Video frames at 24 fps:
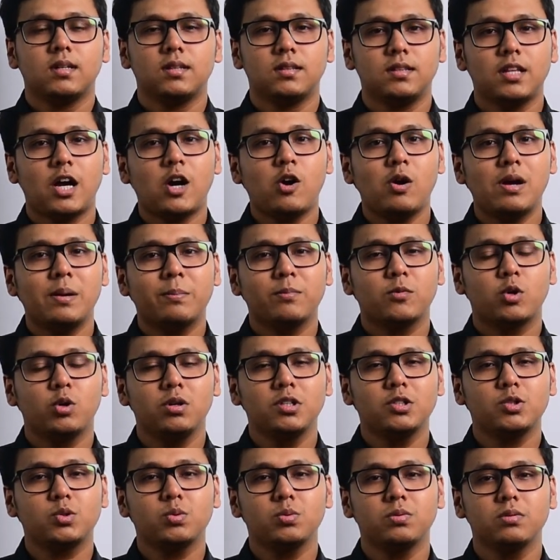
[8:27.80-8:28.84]
Now I am
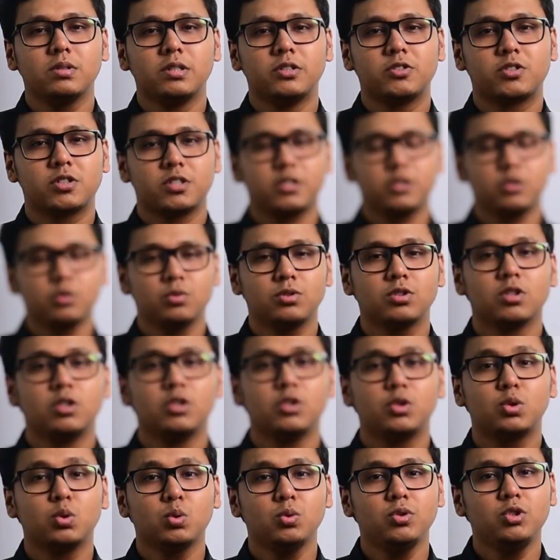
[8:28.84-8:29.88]
going to introduce
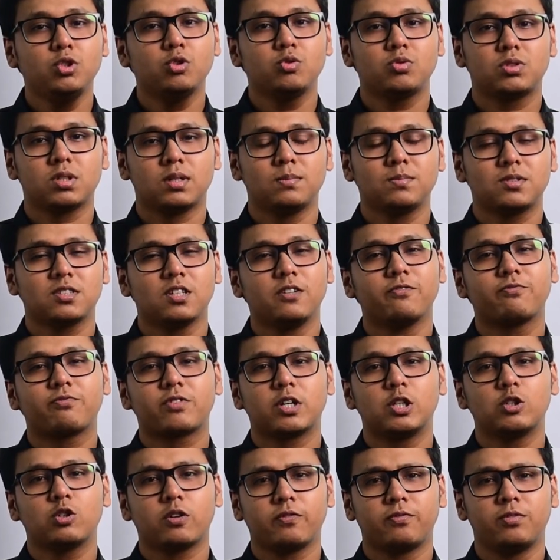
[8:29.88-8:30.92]
two new terms in
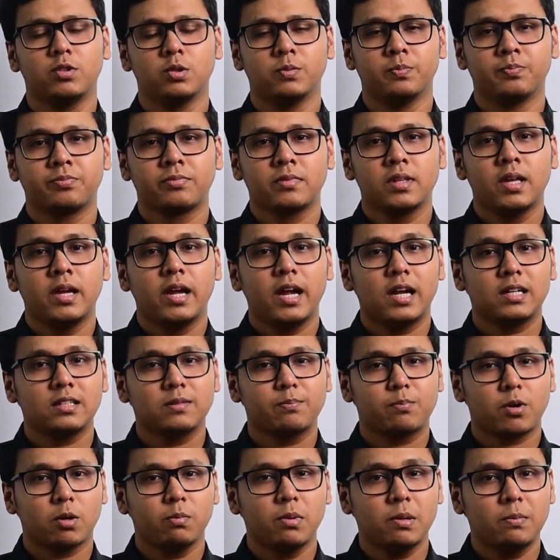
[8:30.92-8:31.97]
front of you,
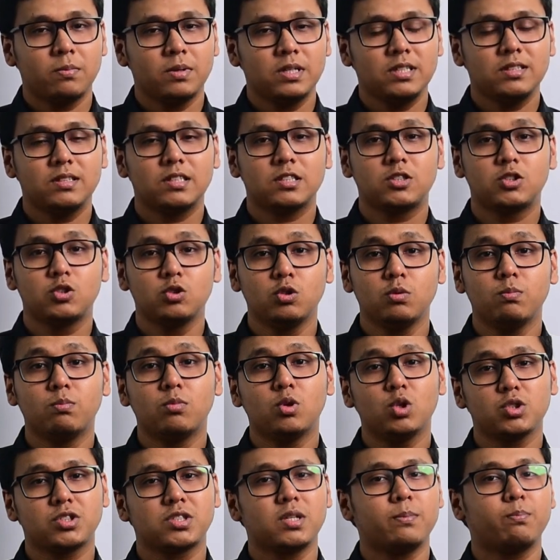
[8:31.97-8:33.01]
and probably the two
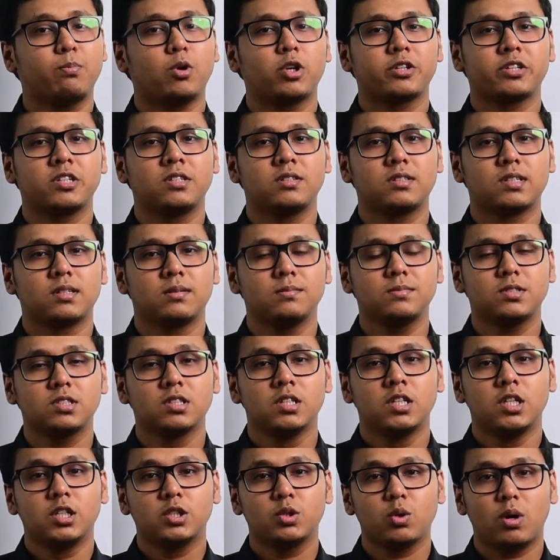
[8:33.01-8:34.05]
most important terms
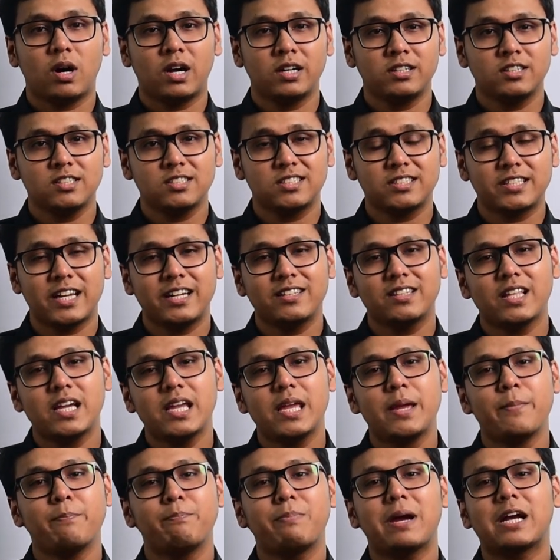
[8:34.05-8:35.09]
to understand
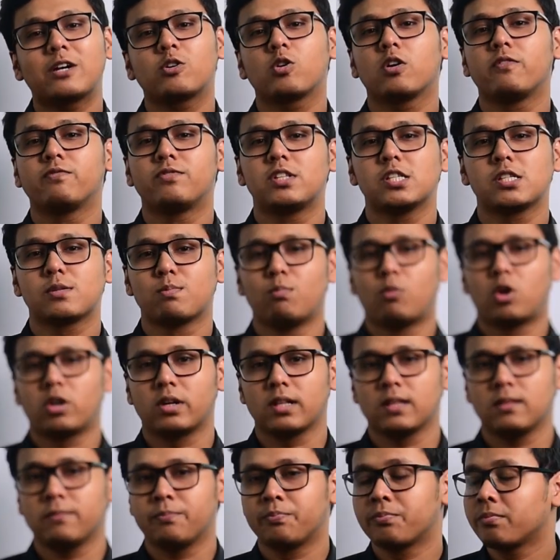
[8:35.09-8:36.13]
the impact of this
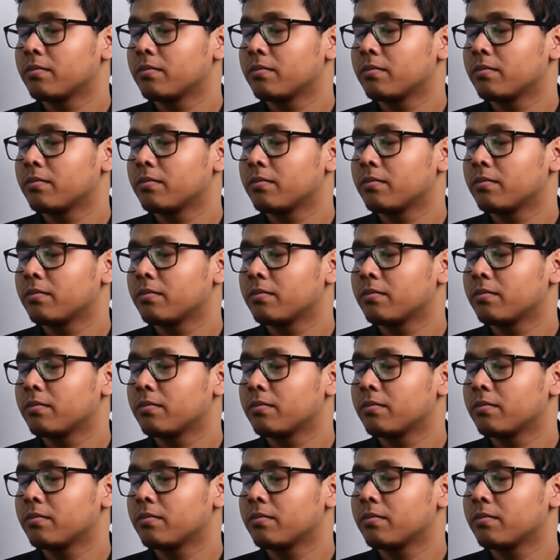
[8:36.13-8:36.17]
model.